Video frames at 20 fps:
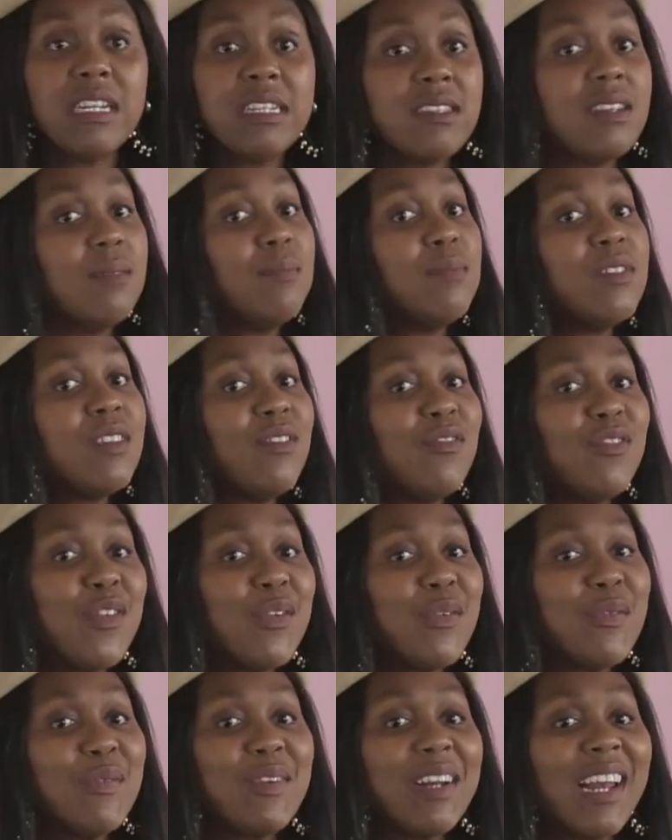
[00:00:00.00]
tips if
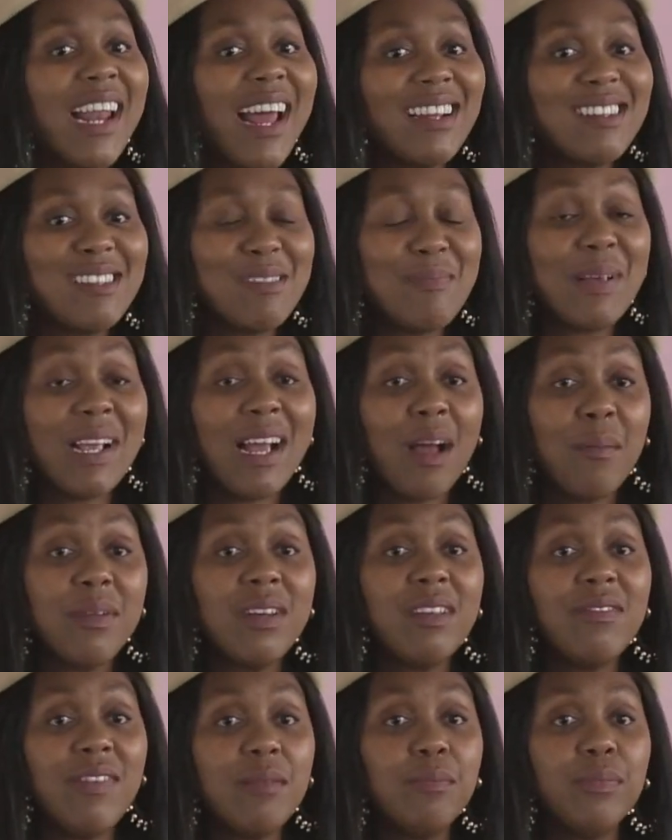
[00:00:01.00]
you would like to become
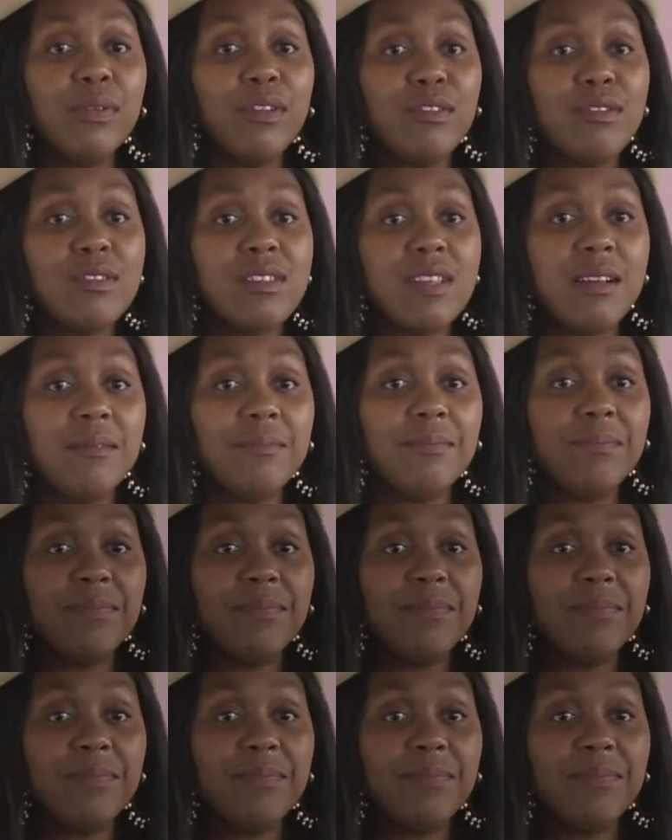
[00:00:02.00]
an event producer.